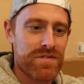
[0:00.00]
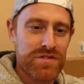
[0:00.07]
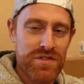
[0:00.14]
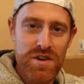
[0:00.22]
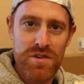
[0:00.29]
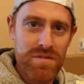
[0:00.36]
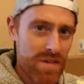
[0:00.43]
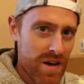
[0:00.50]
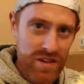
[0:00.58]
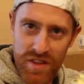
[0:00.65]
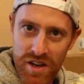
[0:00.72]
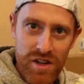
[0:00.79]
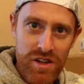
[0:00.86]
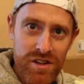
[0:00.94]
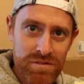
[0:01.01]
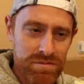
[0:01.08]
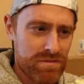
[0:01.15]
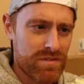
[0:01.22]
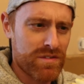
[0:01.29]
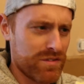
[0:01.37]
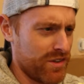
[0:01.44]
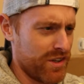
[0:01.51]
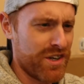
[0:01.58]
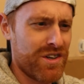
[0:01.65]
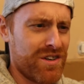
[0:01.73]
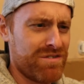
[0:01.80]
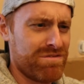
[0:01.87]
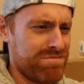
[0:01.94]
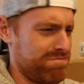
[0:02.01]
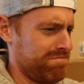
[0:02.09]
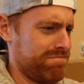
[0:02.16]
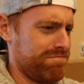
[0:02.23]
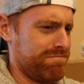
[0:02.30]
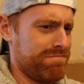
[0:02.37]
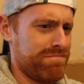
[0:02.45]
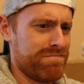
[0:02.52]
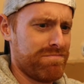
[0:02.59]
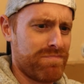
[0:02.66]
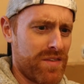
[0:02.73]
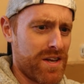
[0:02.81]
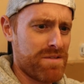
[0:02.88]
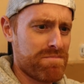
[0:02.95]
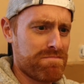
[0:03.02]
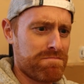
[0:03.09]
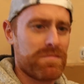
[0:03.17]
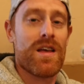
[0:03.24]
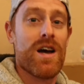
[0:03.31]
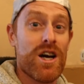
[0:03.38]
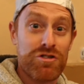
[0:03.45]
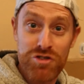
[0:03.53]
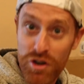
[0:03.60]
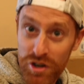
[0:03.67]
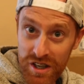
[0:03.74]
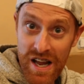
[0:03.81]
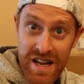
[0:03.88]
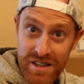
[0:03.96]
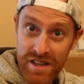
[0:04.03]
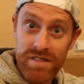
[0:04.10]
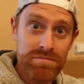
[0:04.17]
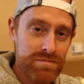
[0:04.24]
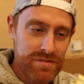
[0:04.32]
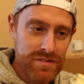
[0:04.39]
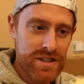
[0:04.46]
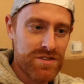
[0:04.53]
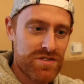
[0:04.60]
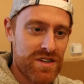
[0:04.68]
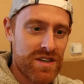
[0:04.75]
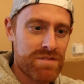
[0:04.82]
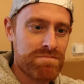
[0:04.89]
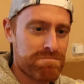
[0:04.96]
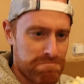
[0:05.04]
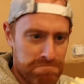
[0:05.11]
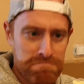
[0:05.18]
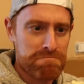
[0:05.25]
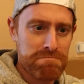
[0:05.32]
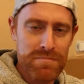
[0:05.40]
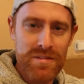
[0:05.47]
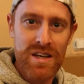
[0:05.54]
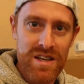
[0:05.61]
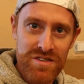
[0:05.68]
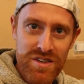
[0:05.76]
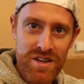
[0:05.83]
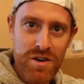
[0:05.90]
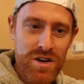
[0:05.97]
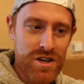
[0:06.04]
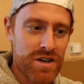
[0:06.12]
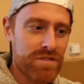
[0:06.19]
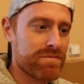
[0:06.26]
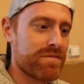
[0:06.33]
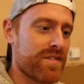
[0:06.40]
So a little little um, a choriana is um, is in order.